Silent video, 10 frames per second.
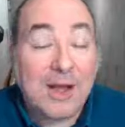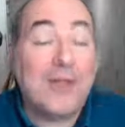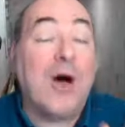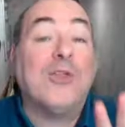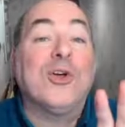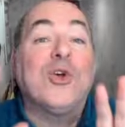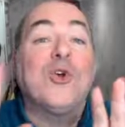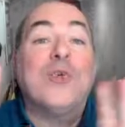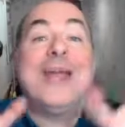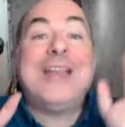all the
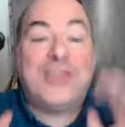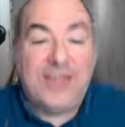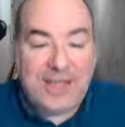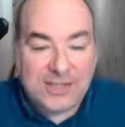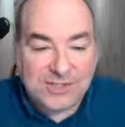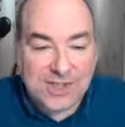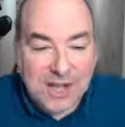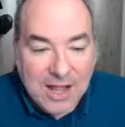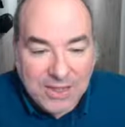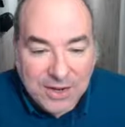great things
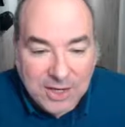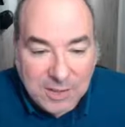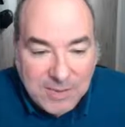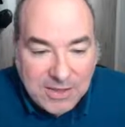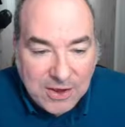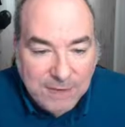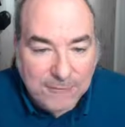that are going to be there.